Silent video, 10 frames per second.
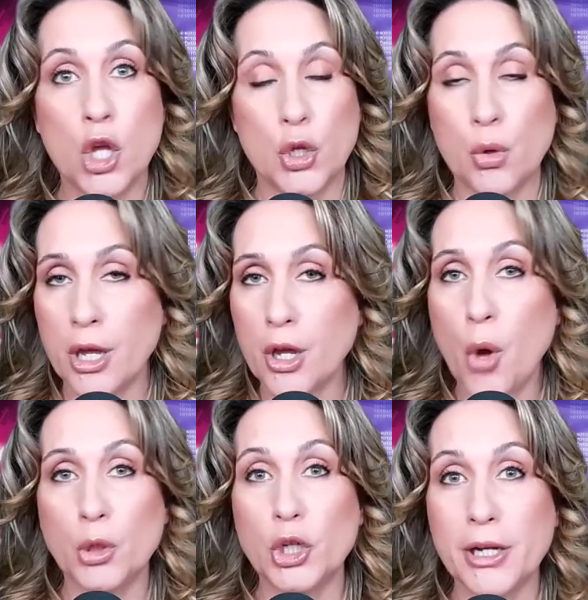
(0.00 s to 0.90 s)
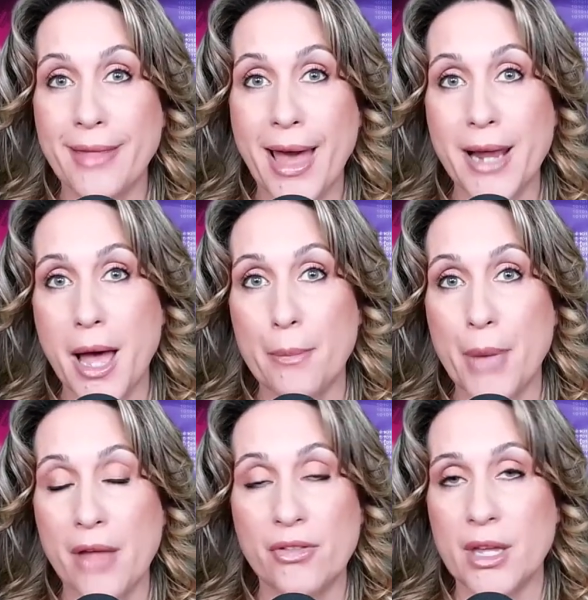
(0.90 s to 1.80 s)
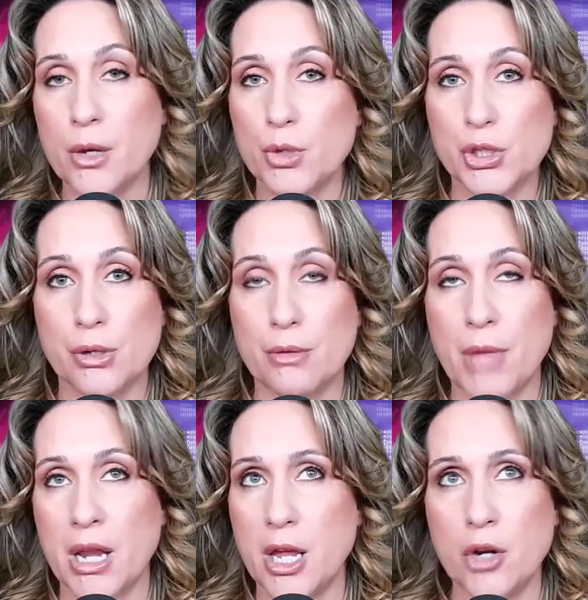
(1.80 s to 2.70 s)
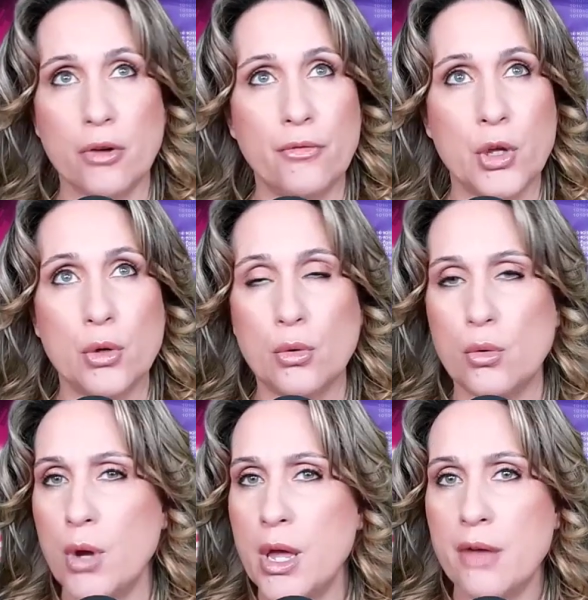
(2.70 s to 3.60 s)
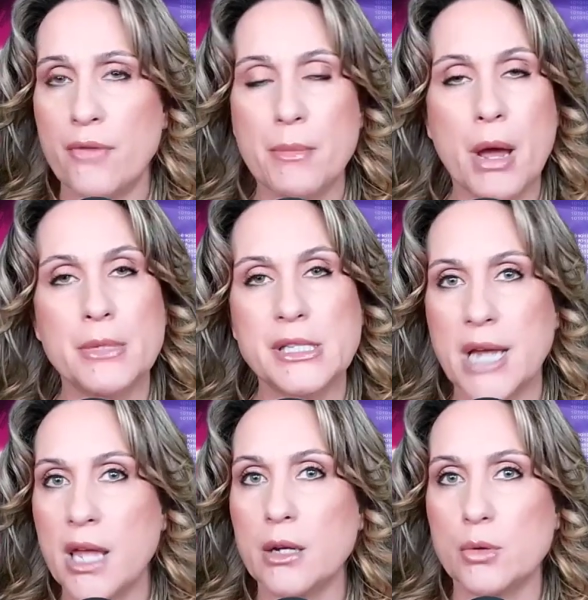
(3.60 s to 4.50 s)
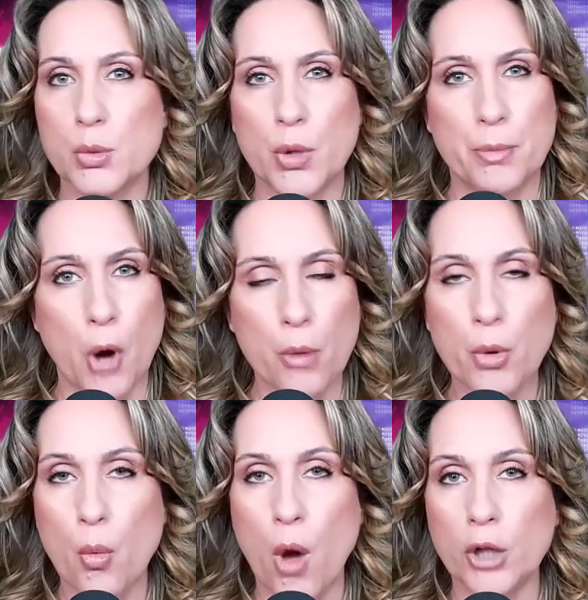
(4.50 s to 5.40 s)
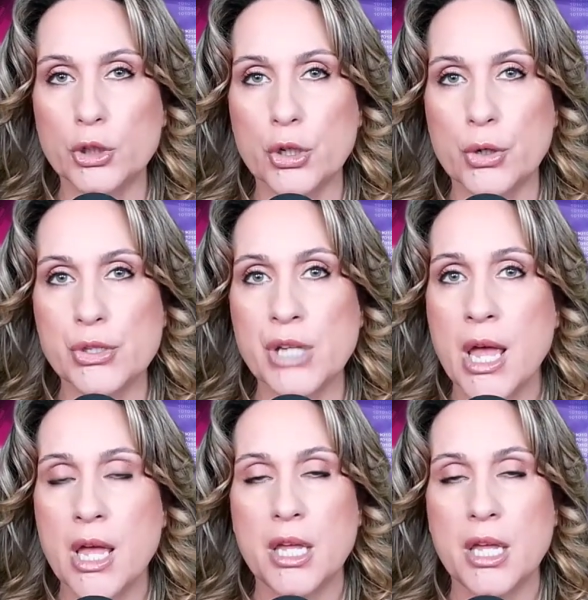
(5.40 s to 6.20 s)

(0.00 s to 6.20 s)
You can go look that up. I think it was an interview, if I'm not mistaken, it was with Barbara Walters.